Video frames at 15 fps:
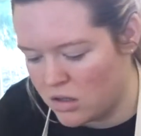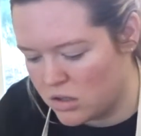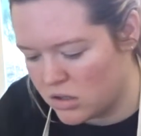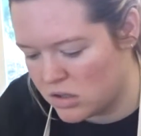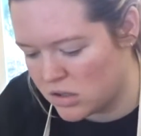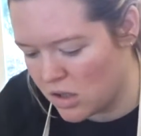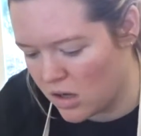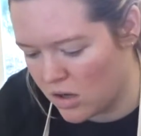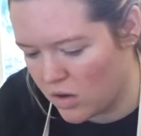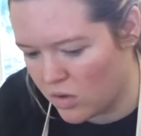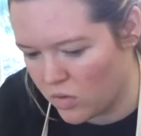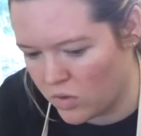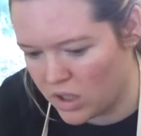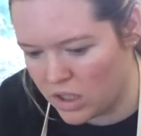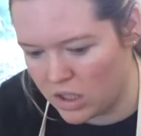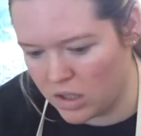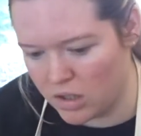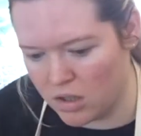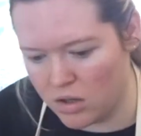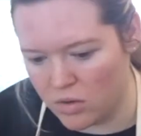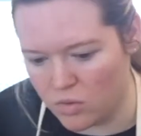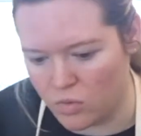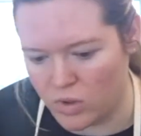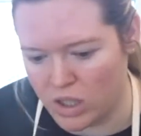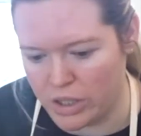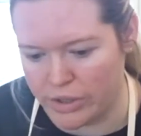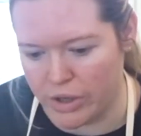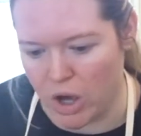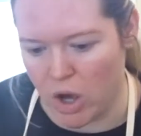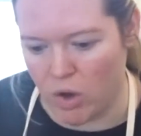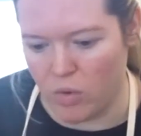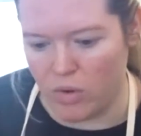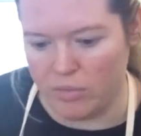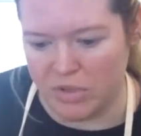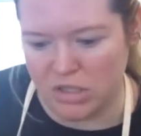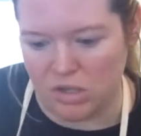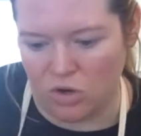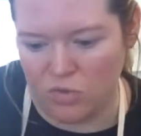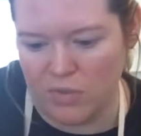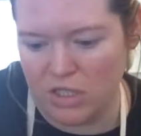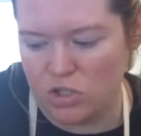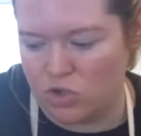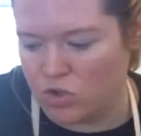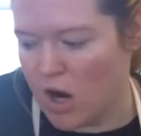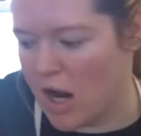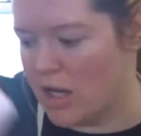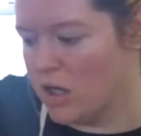So here we go. I'm gonna start with my dry